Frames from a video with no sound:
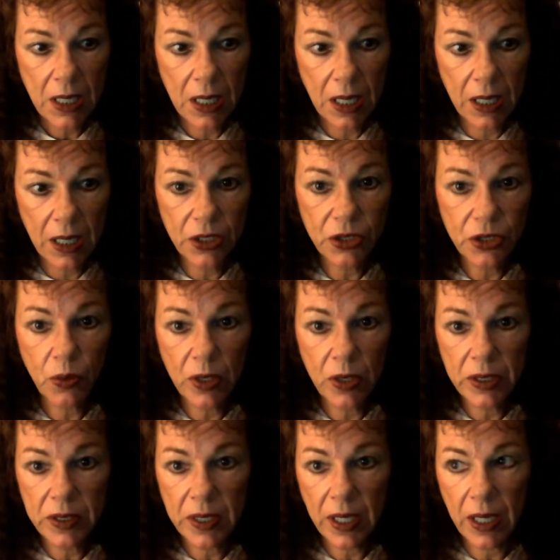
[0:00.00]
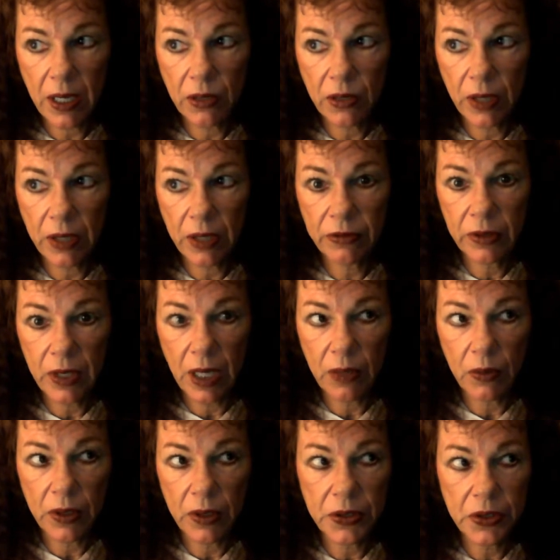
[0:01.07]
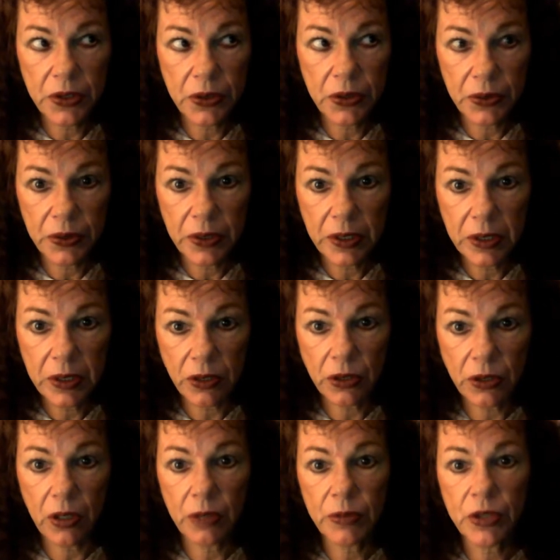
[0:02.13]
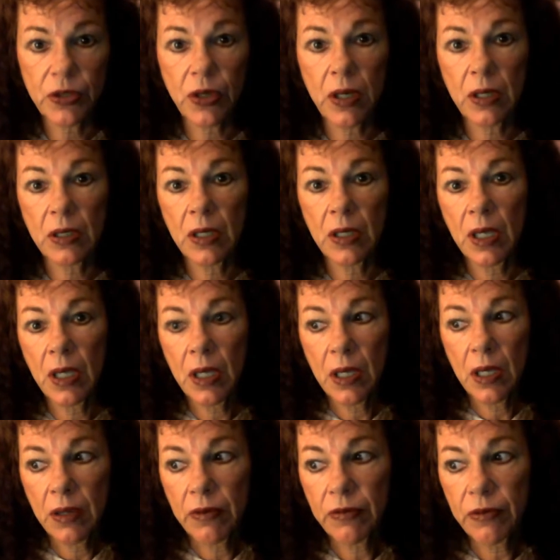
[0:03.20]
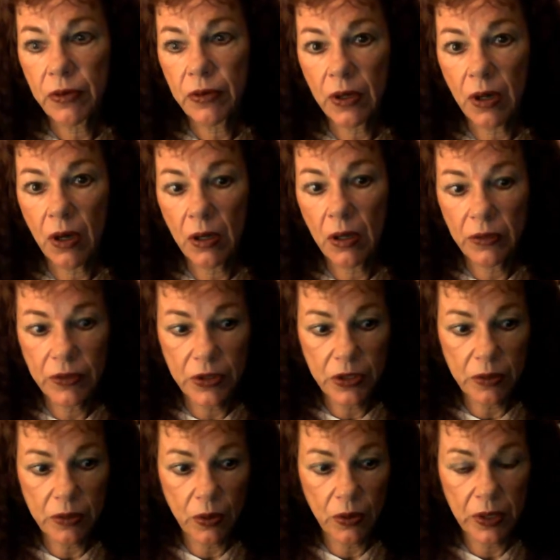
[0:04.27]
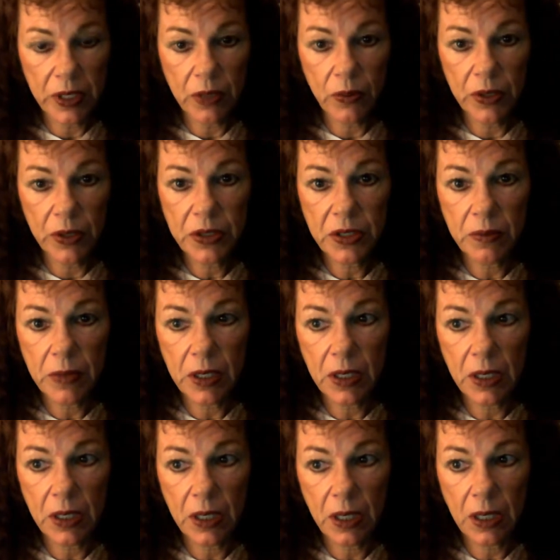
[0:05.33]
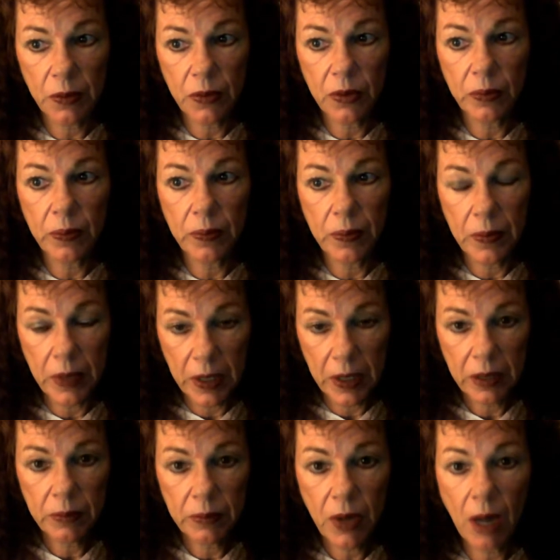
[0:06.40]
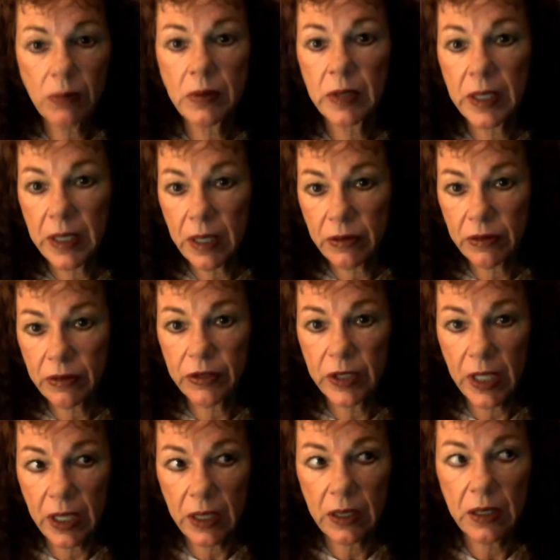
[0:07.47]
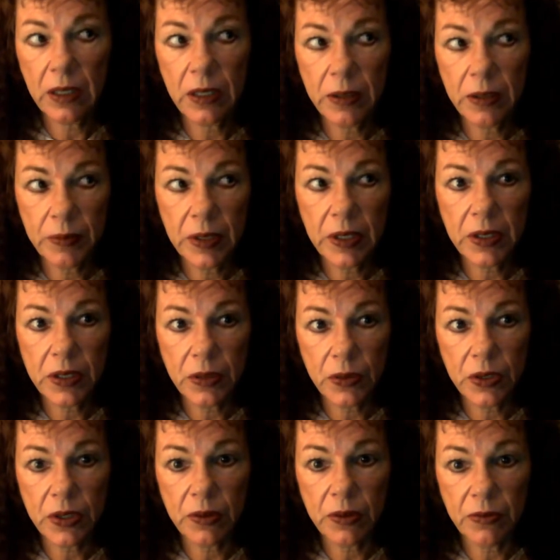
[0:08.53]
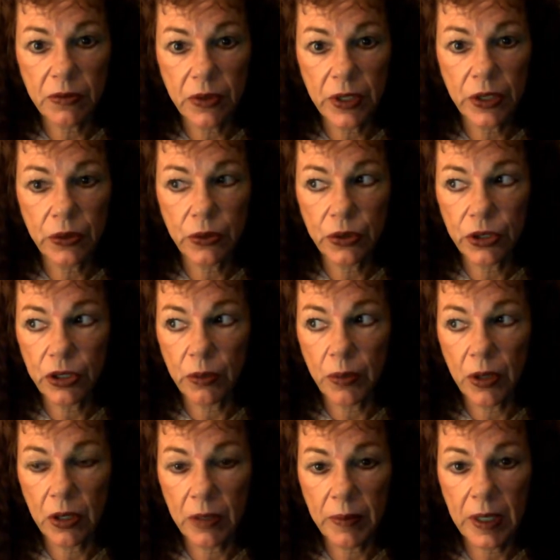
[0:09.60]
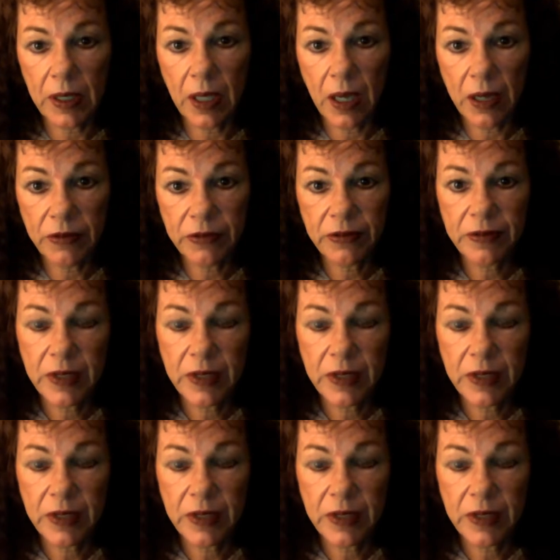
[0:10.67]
I just want to say how grateful I was to Dr. Armstrong for all of the support he was to me, and I will probably never forget him because it was a very crucial part of my life.